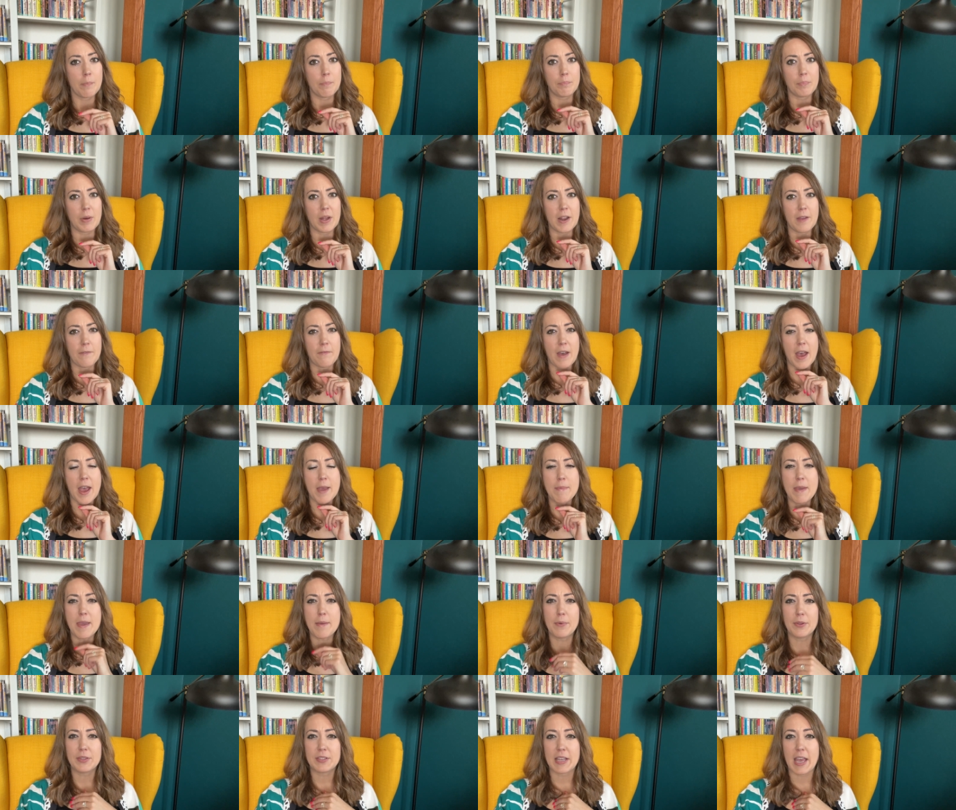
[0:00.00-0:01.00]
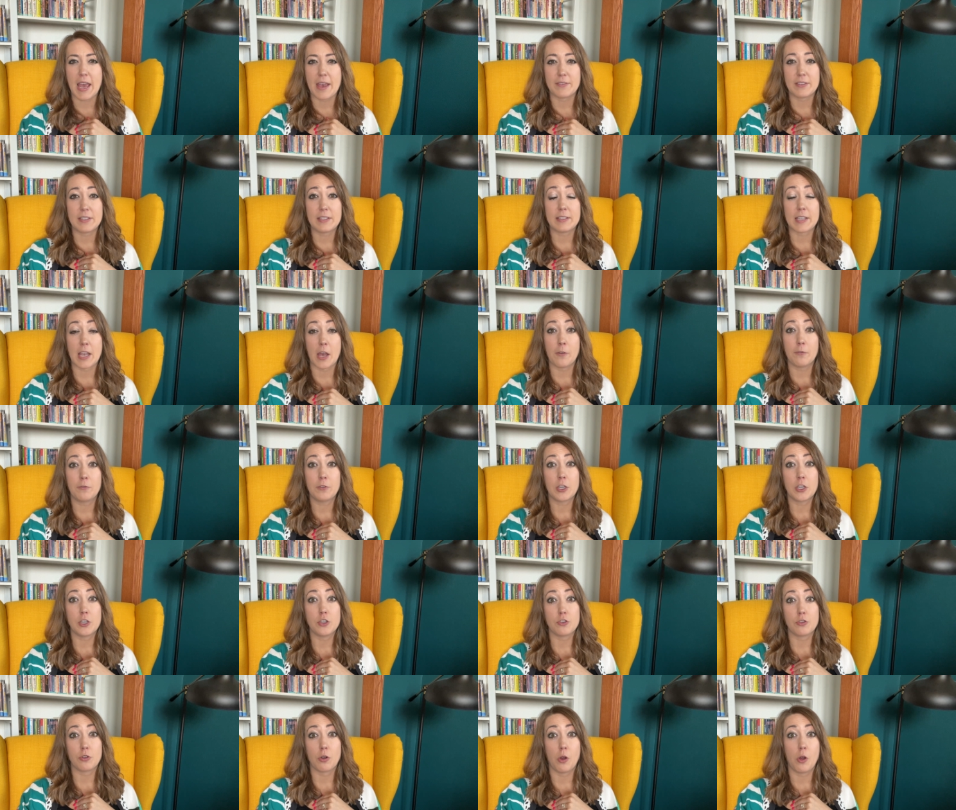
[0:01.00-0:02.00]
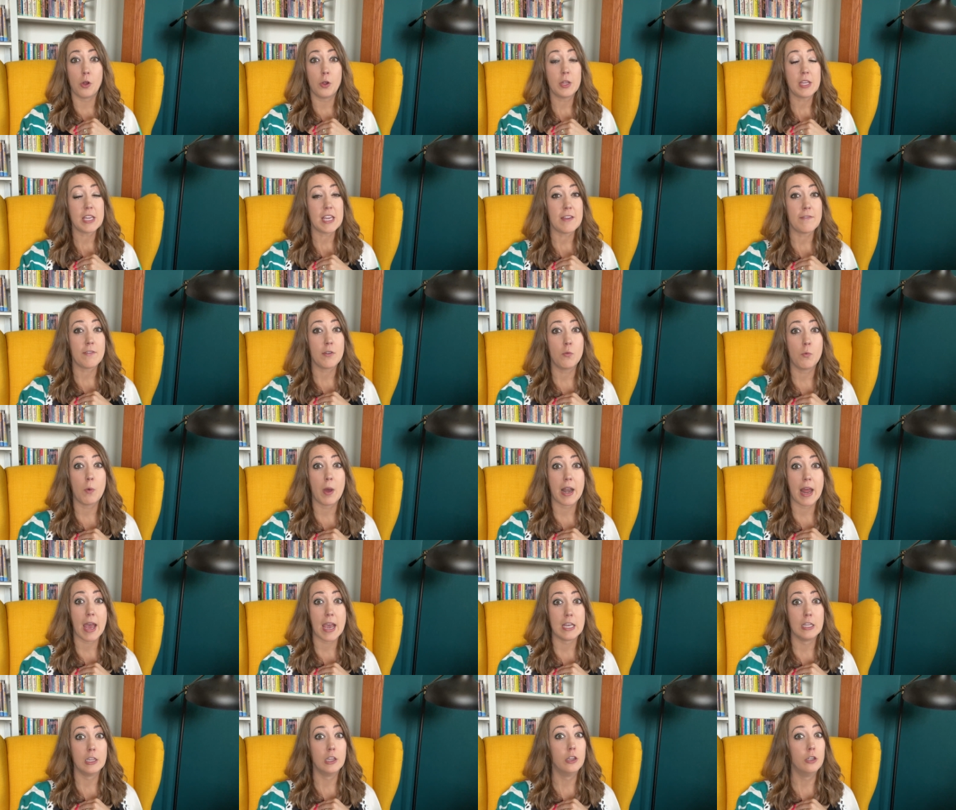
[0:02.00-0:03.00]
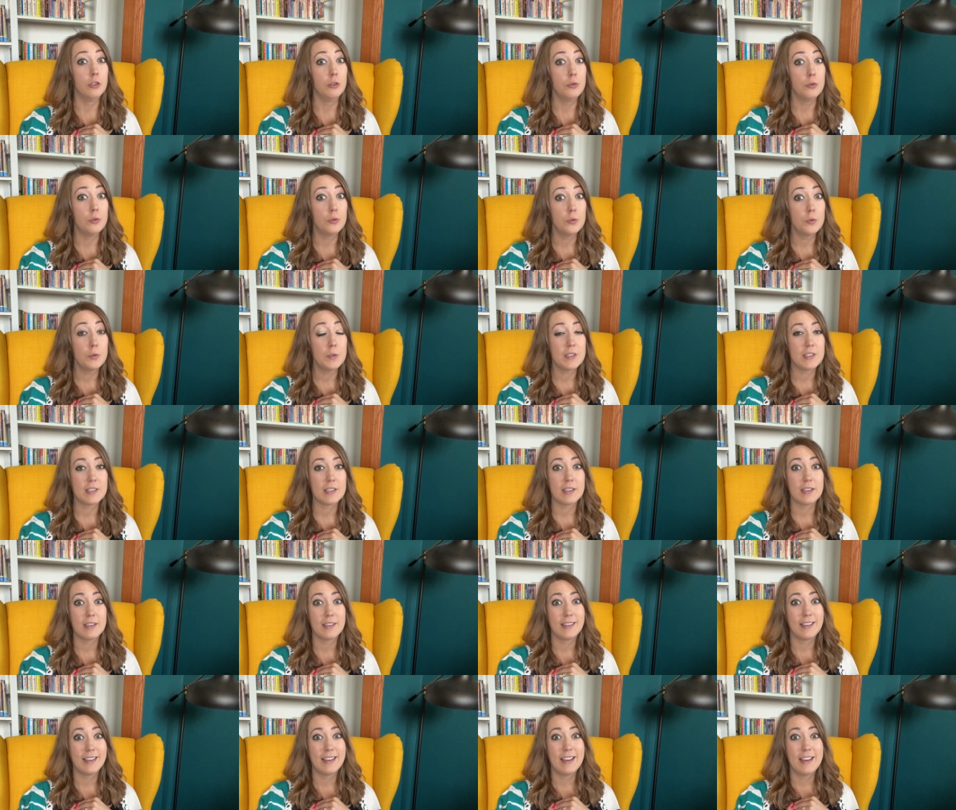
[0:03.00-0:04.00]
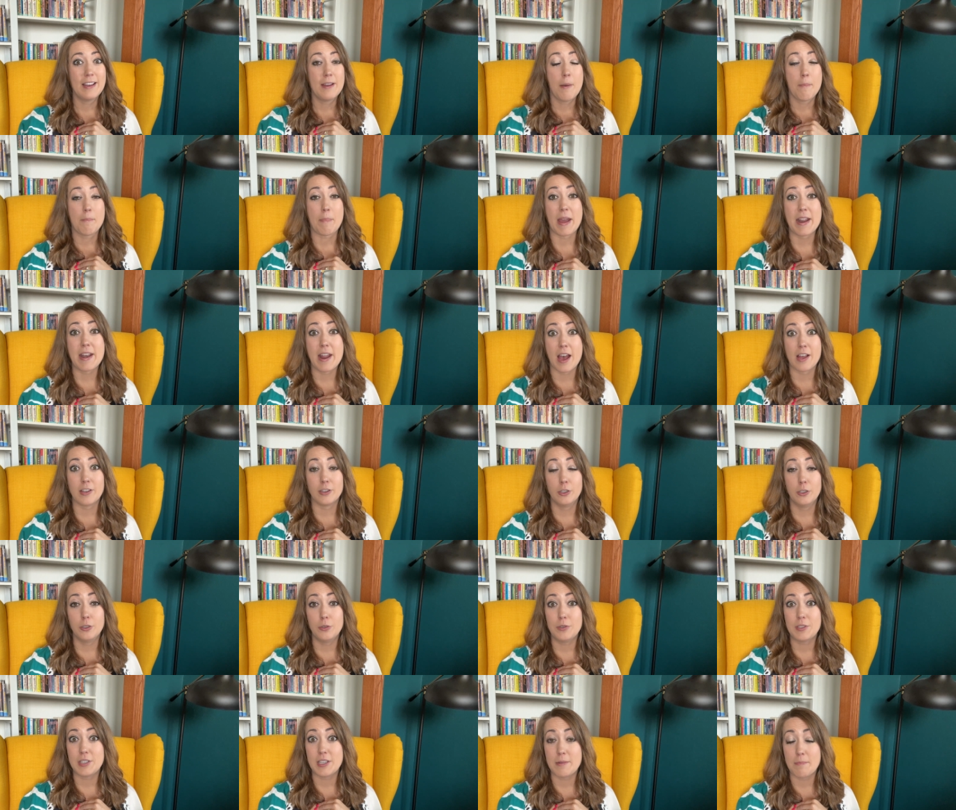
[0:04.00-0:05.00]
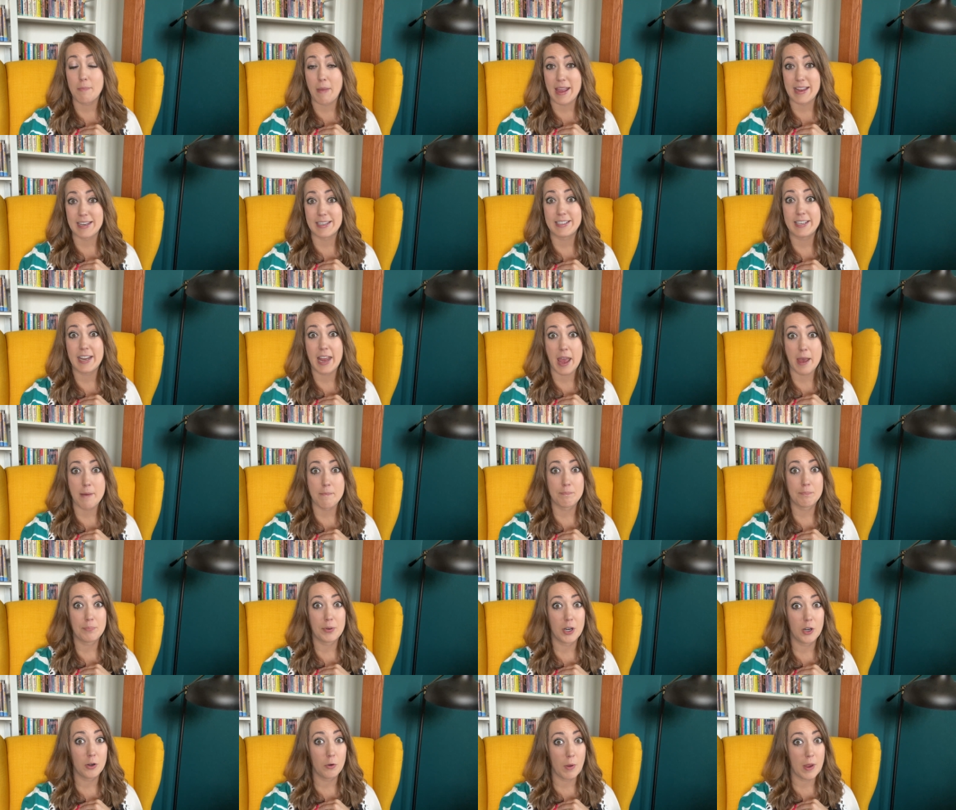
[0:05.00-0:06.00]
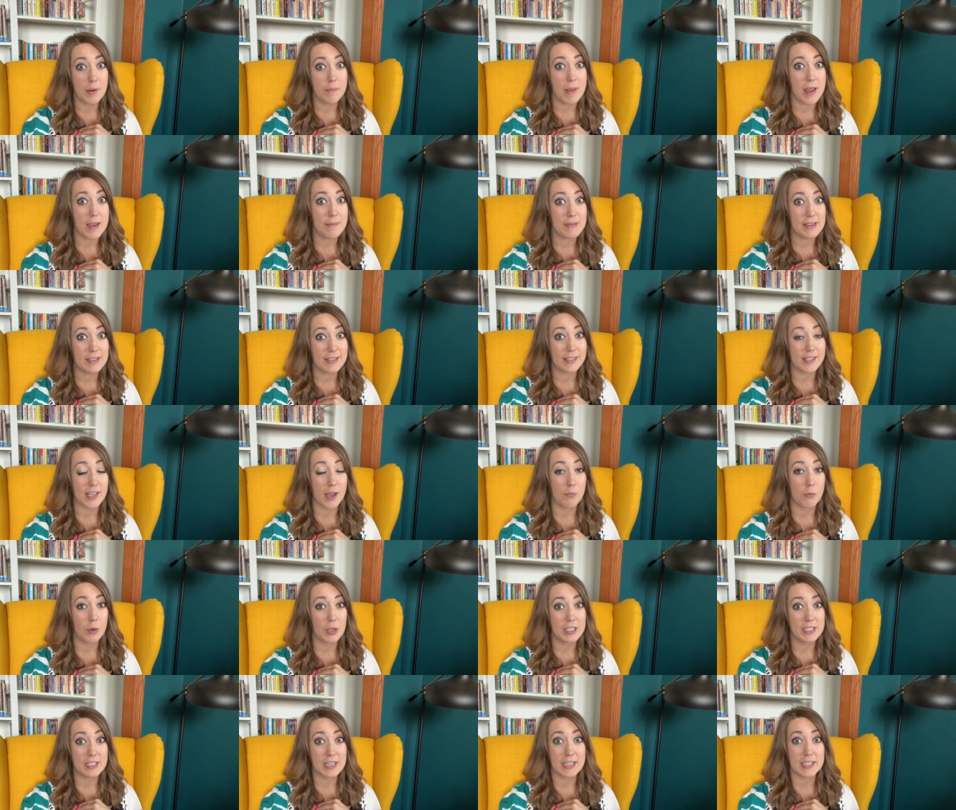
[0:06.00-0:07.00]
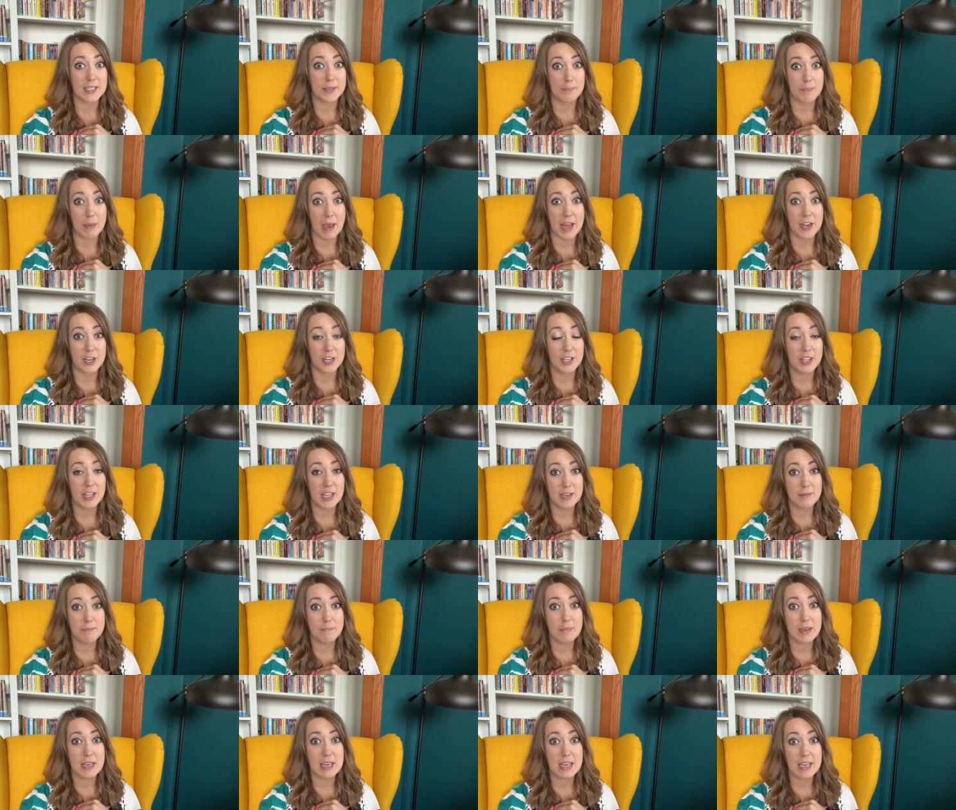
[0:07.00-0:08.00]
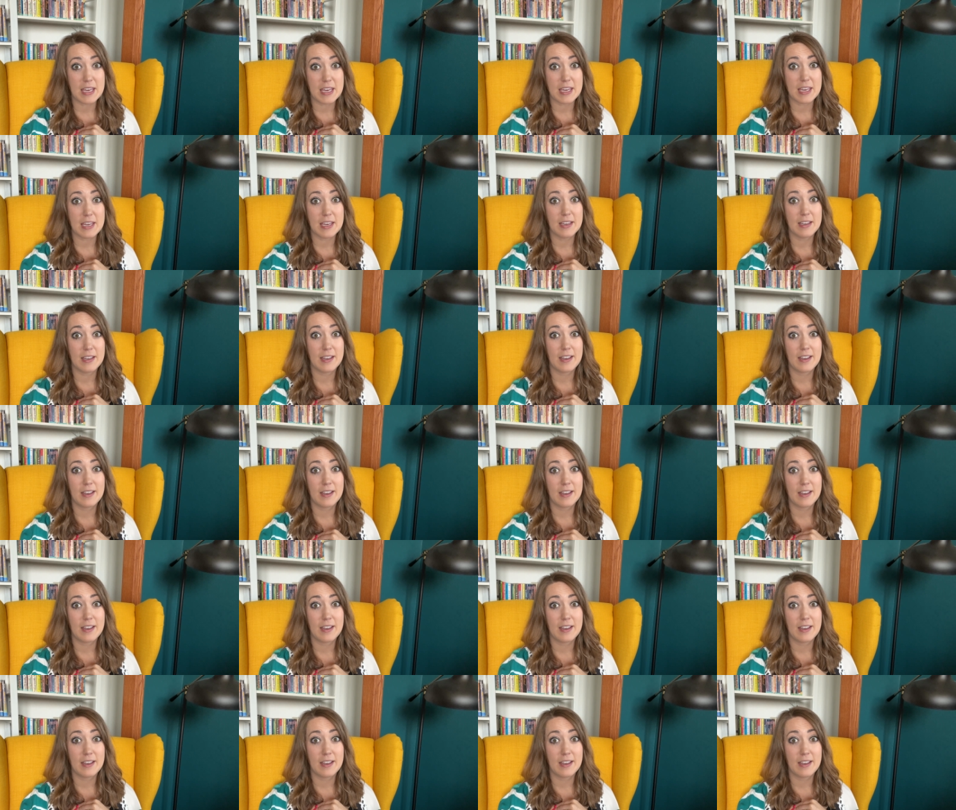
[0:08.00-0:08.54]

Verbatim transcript: But if I'm able to have self-control even when I lose, by not losing my temper when maybe someone does better than me,